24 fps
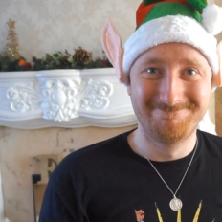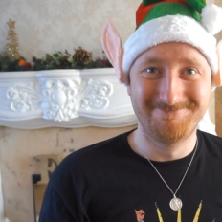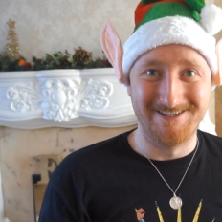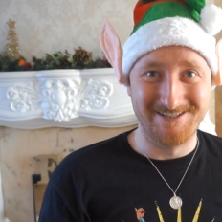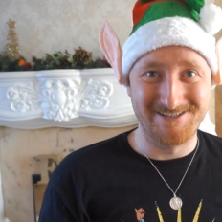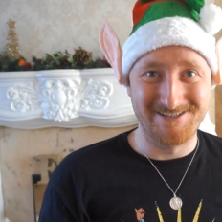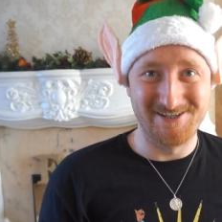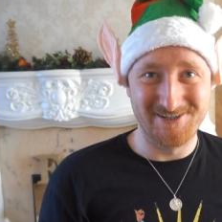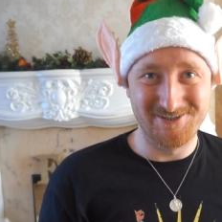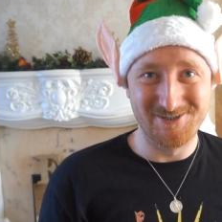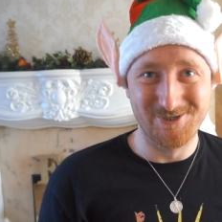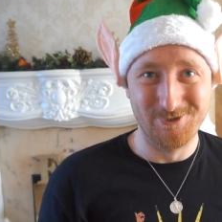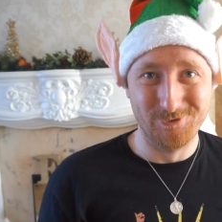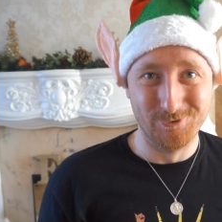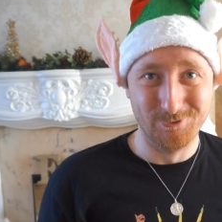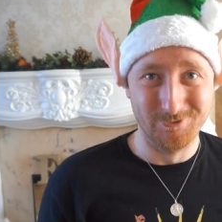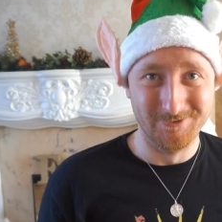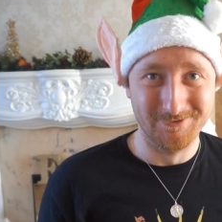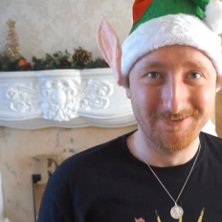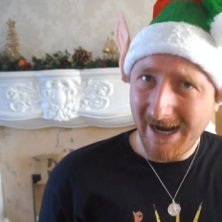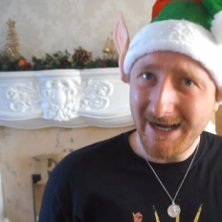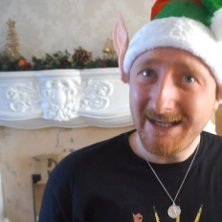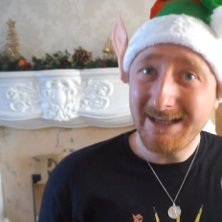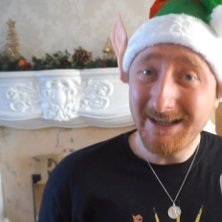This is
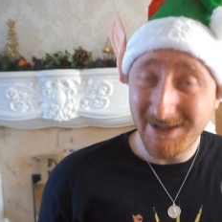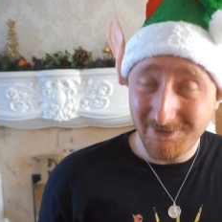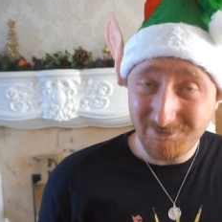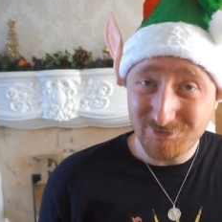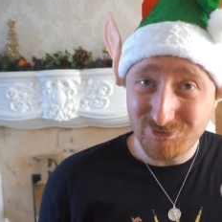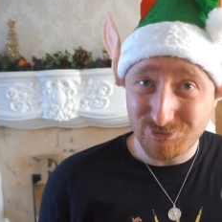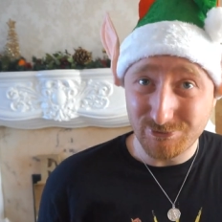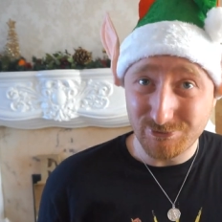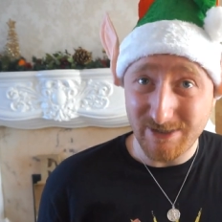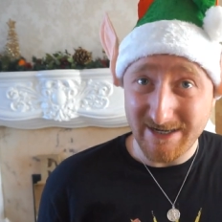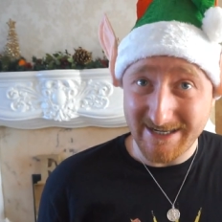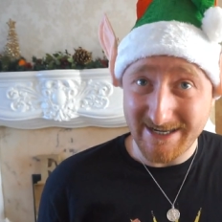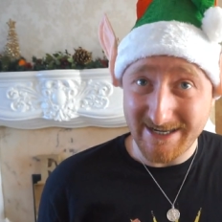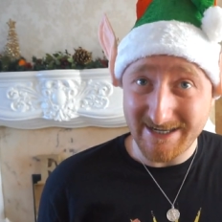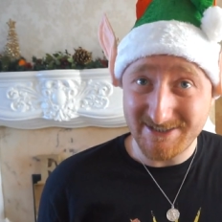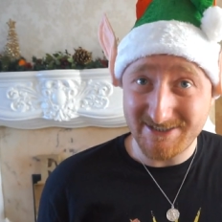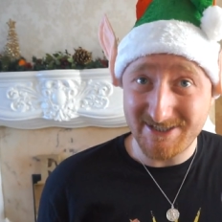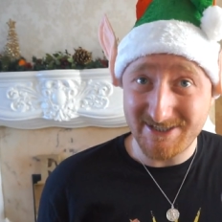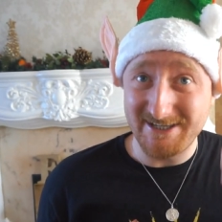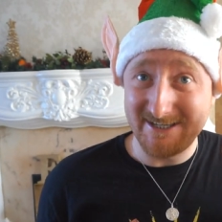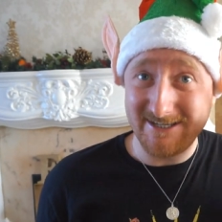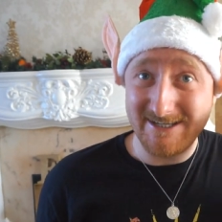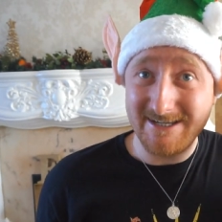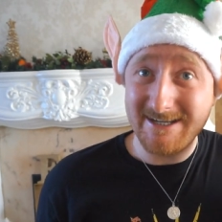cool. I love
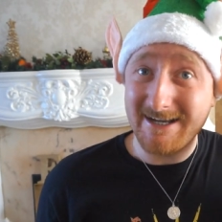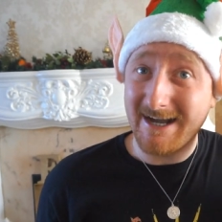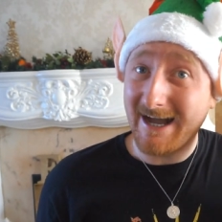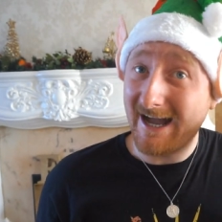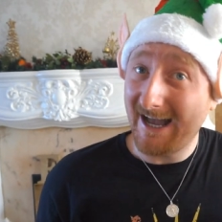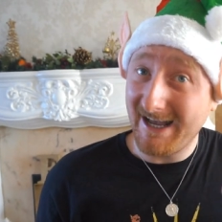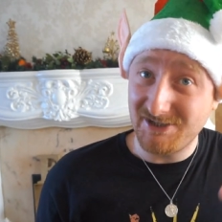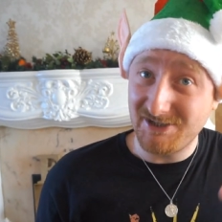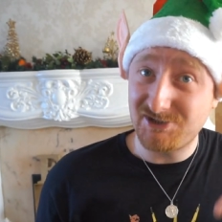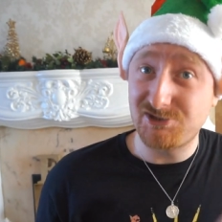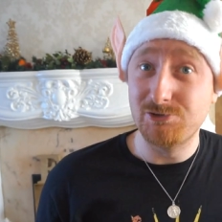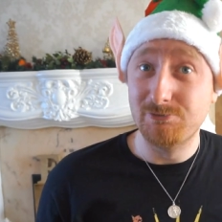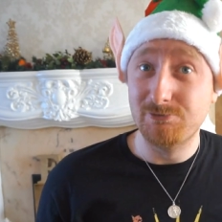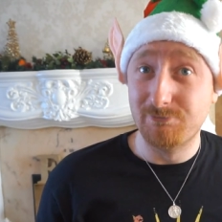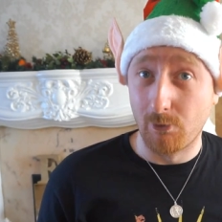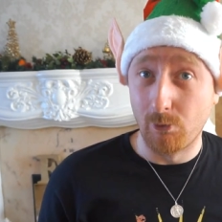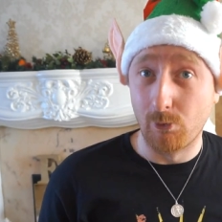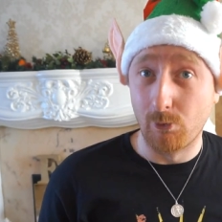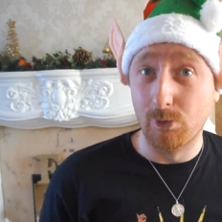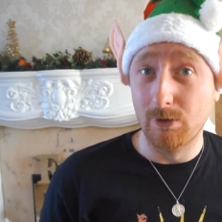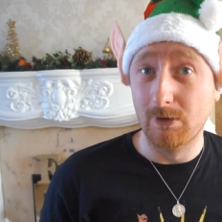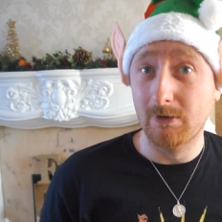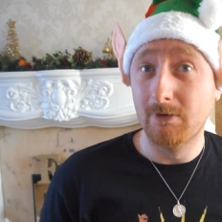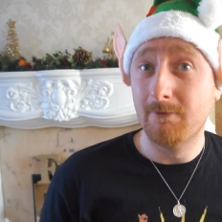drinking tea, as you've
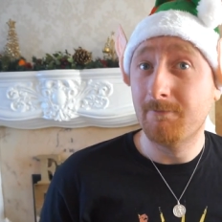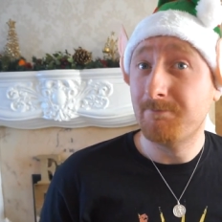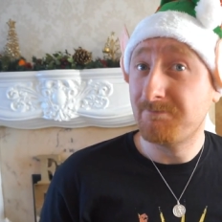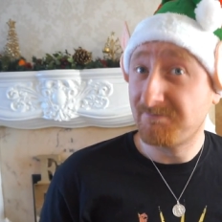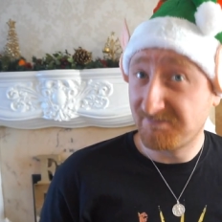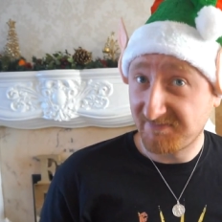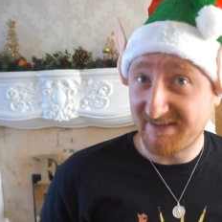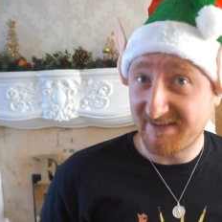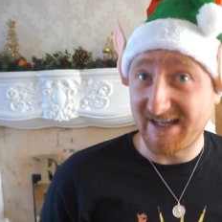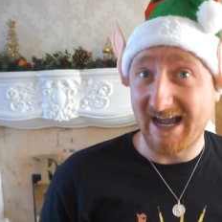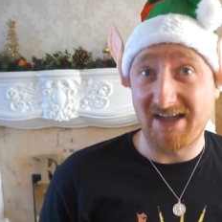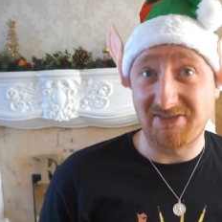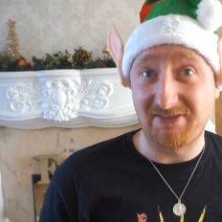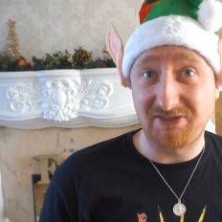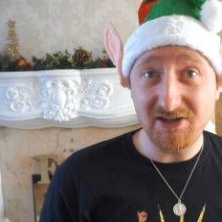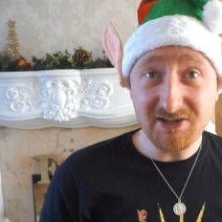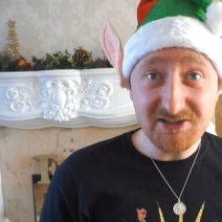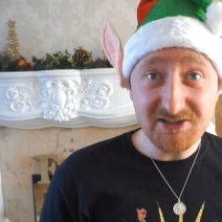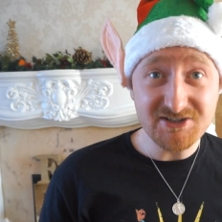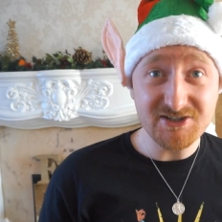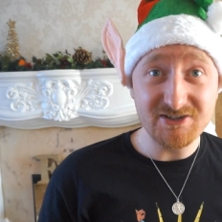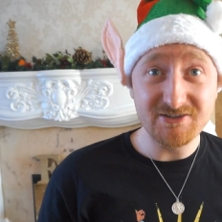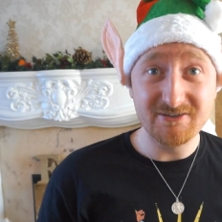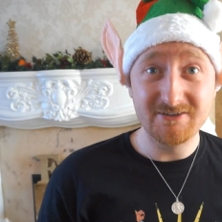all
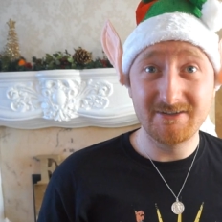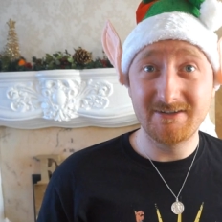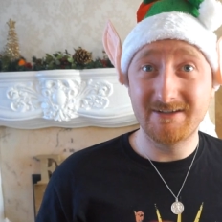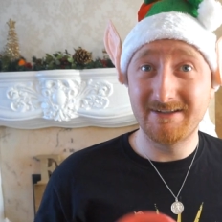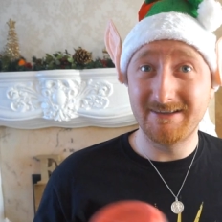gathered,